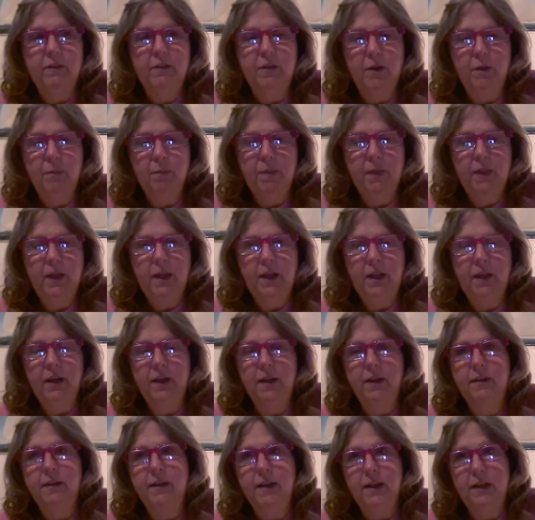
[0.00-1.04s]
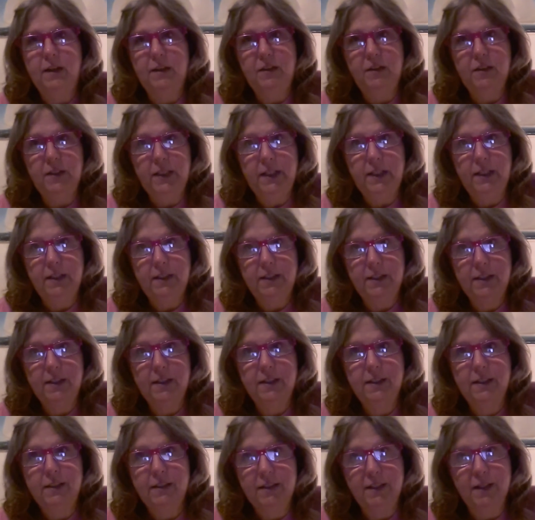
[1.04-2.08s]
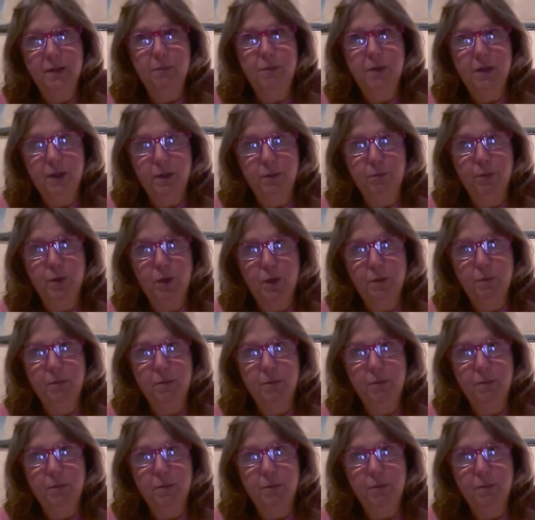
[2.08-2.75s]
so I'm thinking it's at least September,